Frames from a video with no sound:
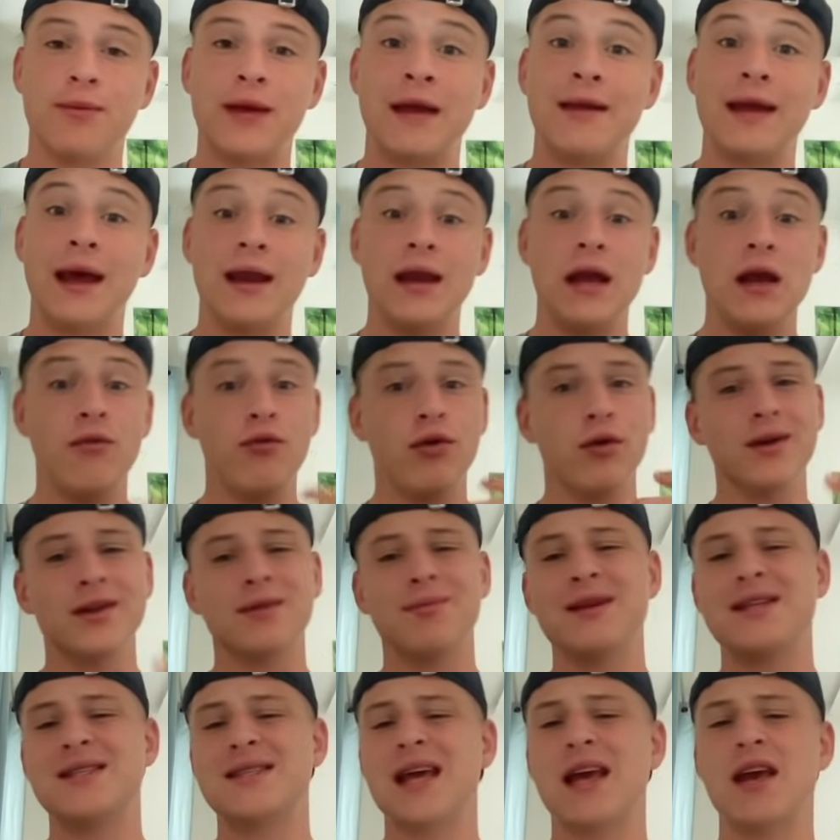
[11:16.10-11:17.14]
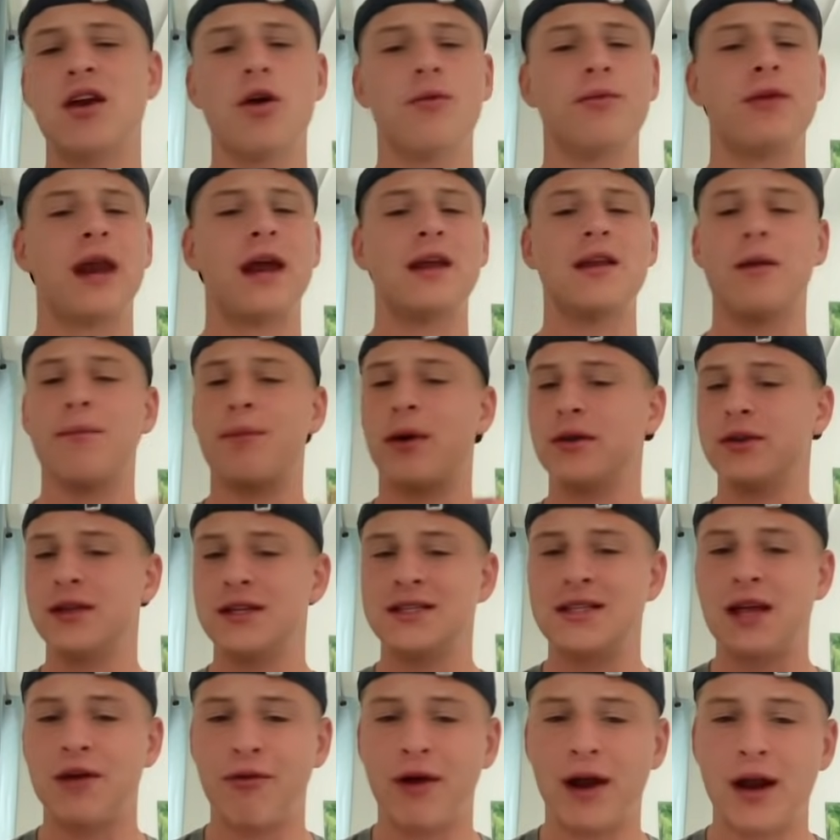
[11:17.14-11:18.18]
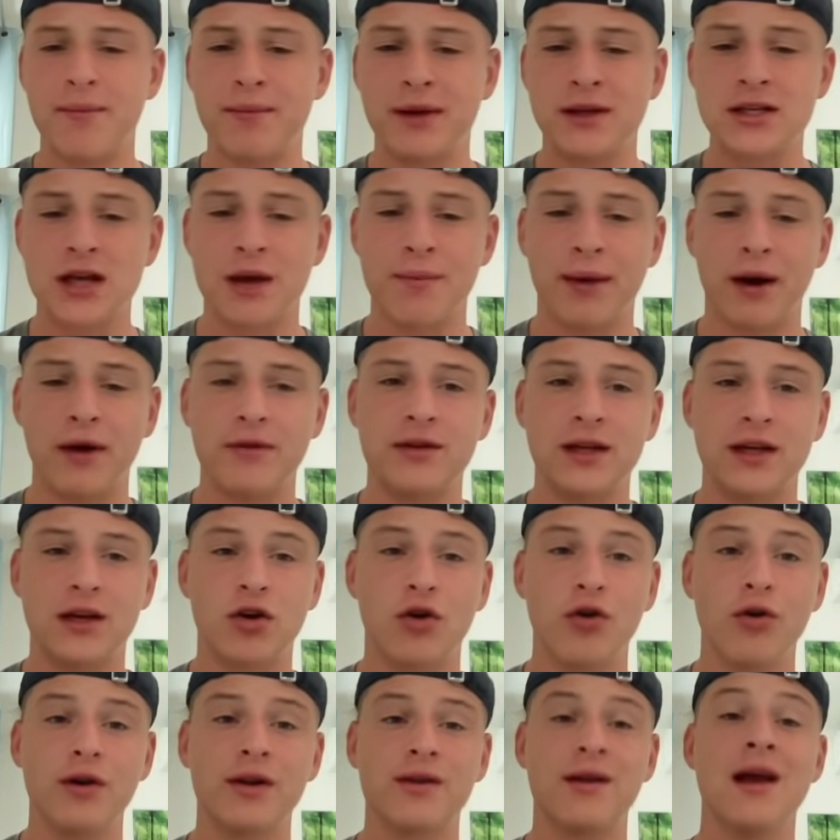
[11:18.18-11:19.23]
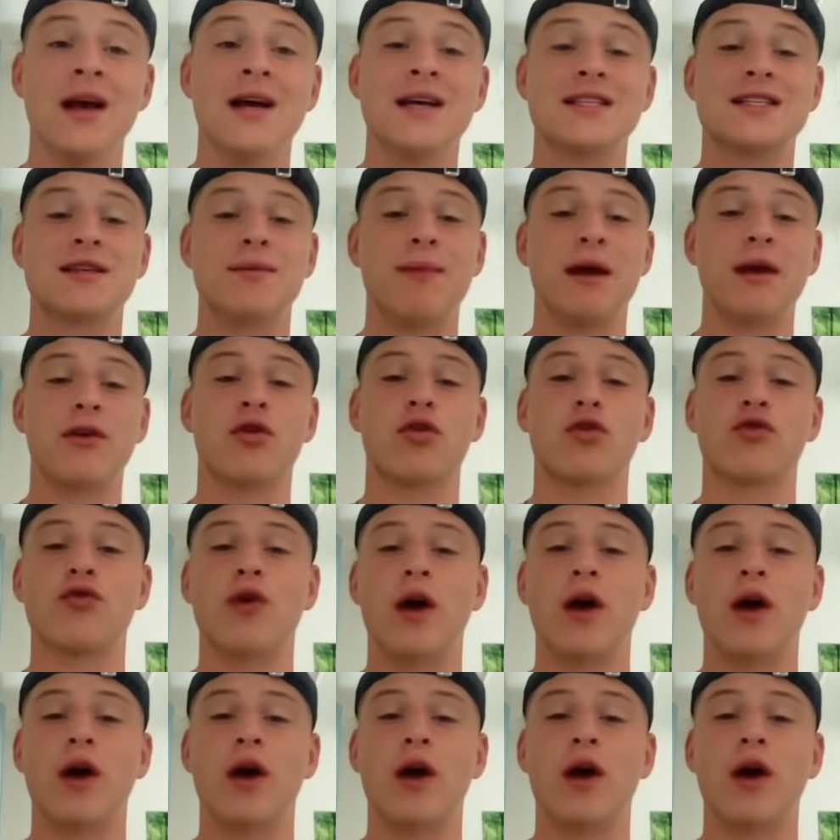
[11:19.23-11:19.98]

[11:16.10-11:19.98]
update and if you want to be staying up to date about these developments about the current symmetrical